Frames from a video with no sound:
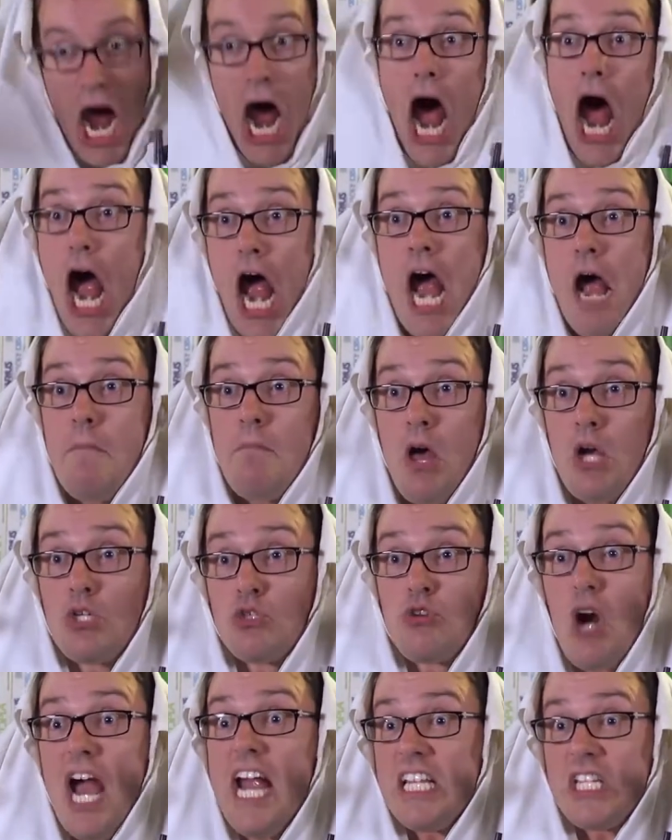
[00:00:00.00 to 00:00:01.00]
I am the
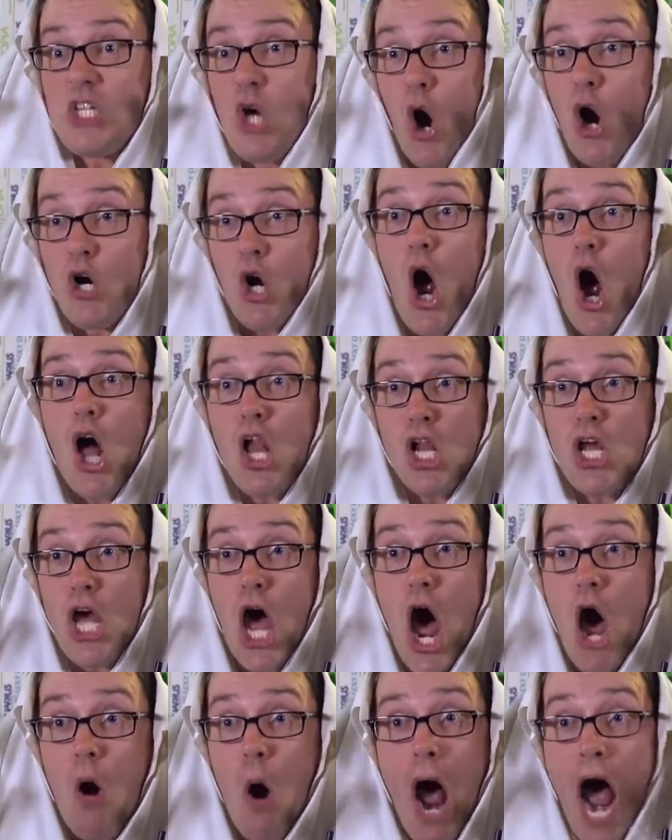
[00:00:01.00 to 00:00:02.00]
great
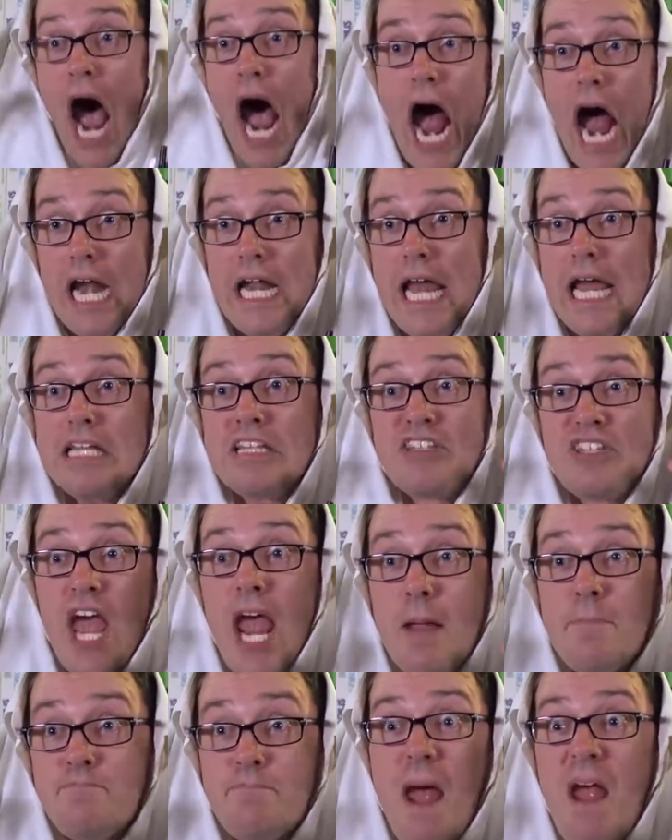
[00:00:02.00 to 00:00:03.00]
Cornholio! I need
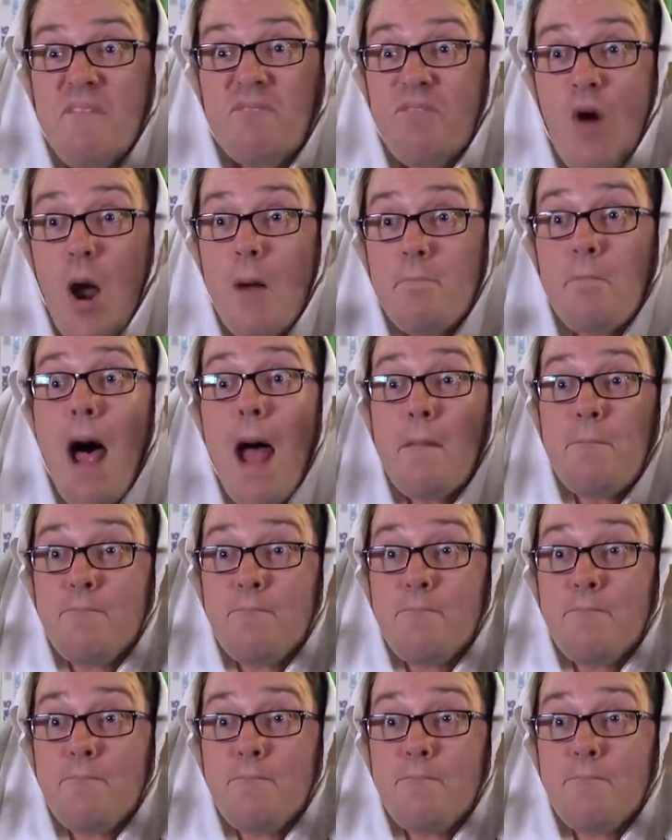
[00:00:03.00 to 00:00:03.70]
TP for my